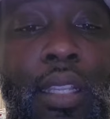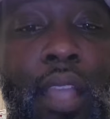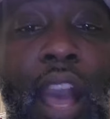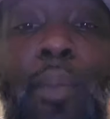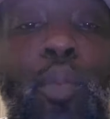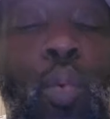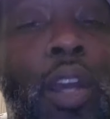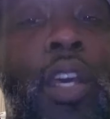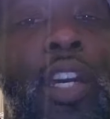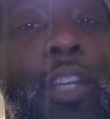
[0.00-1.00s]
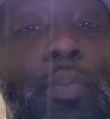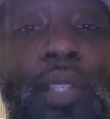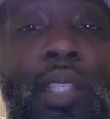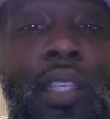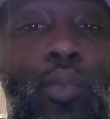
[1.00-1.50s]
I'm
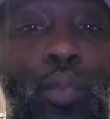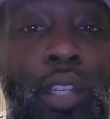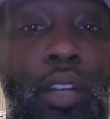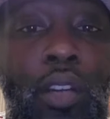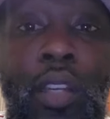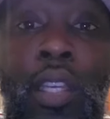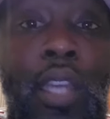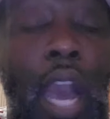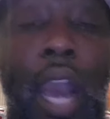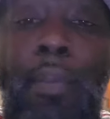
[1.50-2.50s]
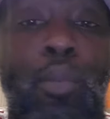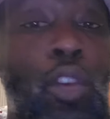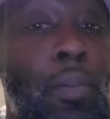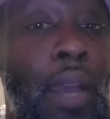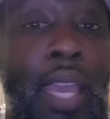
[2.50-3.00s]
100% real. I'm more
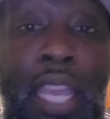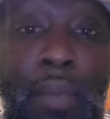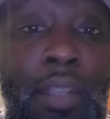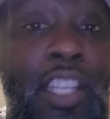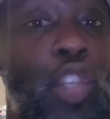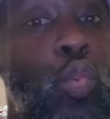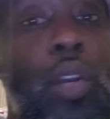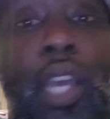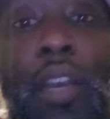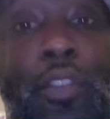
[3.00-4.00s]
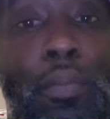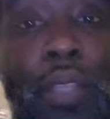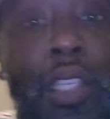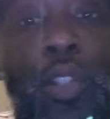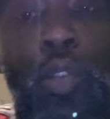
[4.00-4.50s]
Miami than you will ever be. You